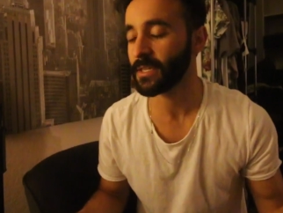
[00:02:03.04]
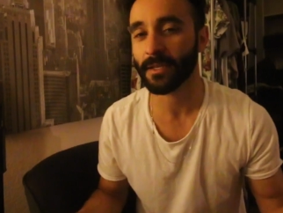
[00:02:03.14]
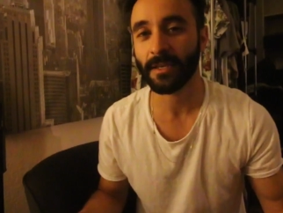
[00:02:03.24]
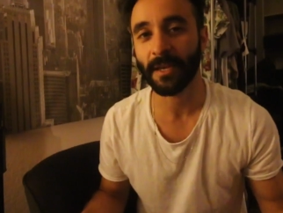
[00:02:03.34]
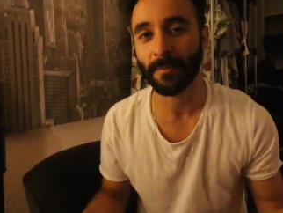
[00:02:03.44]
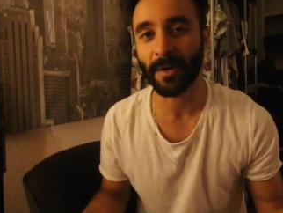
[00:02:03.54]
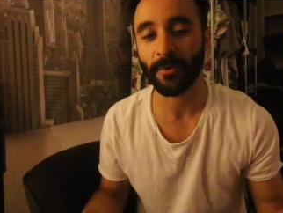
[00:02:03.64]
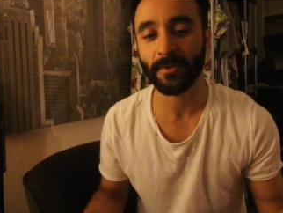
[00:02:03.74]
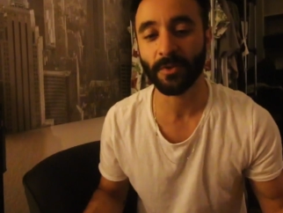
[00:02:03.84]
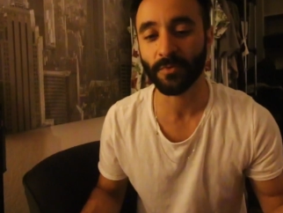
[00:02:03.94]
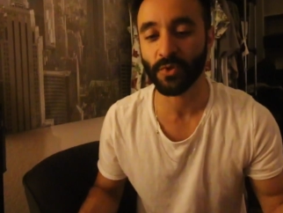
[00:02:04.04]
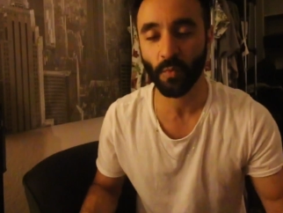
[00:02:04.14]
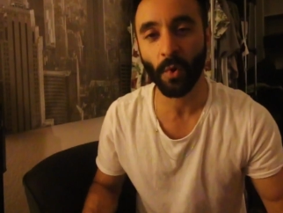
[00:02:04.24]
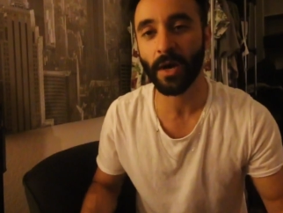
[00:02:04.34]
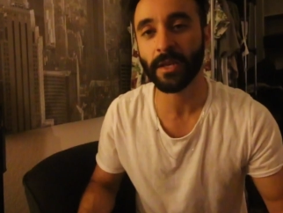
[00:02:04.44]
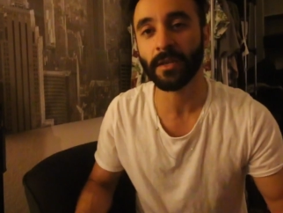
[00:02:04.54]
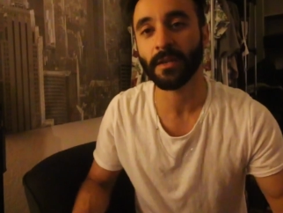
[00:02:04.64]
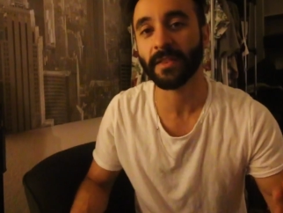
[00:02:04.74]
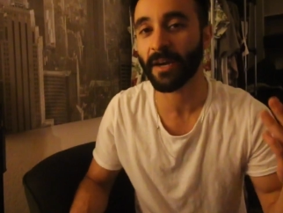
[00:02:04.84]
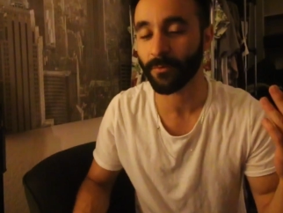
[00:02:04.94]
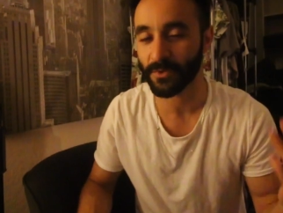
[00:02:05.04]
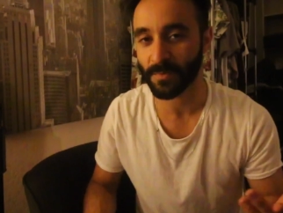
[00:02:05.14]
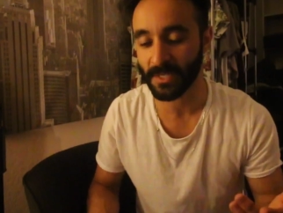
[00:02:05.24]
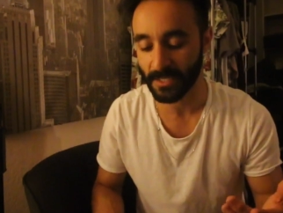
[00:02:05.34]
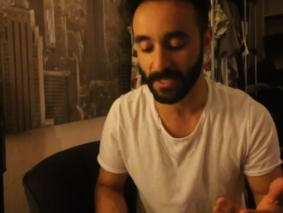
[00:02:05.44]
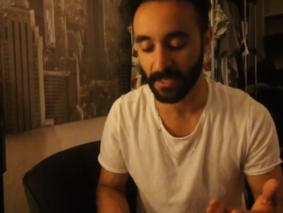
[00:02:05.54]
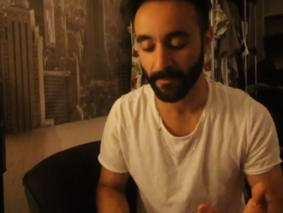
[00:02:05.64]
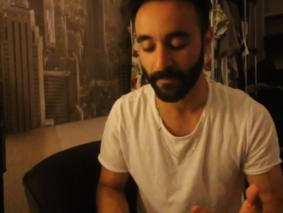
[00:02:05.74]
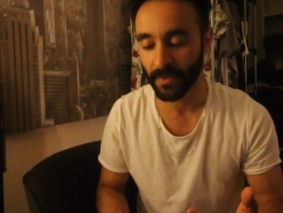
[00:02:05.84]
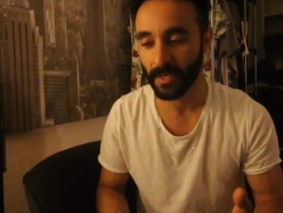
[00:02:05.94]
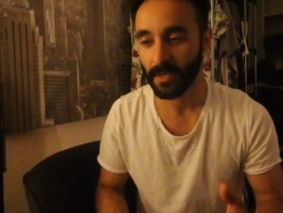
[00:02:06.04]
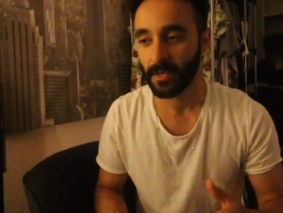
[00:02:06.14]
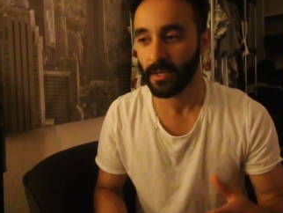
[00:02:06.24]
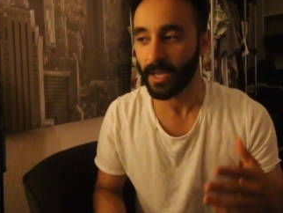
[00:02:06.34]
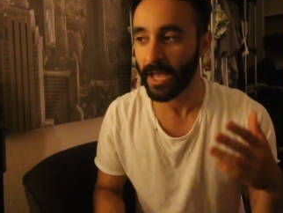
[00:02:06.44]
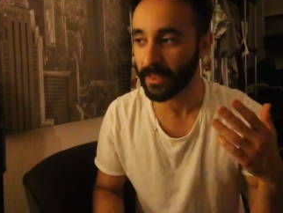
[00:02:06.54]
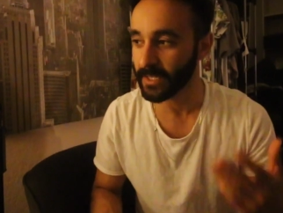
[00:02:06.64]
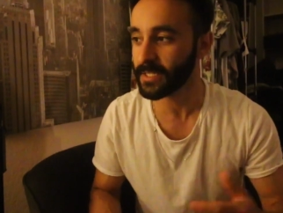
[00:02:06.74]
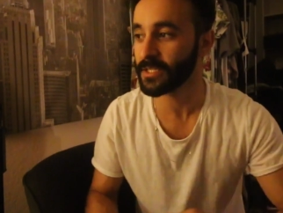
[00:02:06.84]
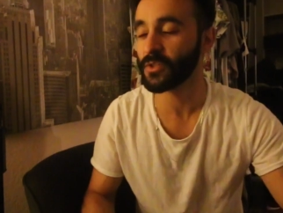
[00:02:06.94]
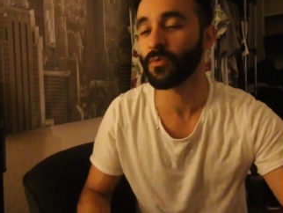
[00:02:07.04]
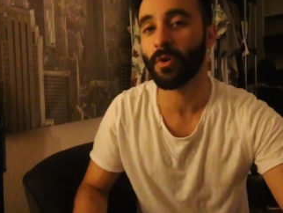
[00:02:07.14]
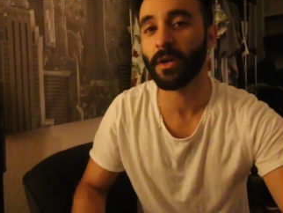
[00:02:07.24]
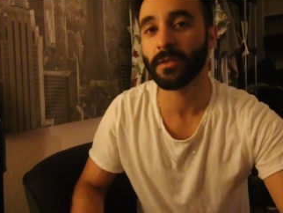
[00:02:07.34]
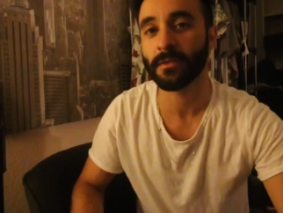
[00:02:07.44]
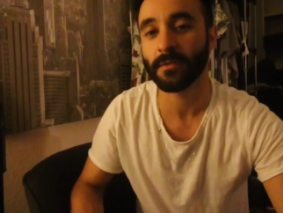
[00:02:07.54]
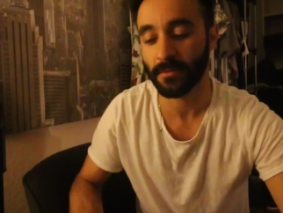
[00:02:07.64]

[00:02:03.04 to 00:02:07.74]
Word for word: that came out, there was one that was missing. And this is the one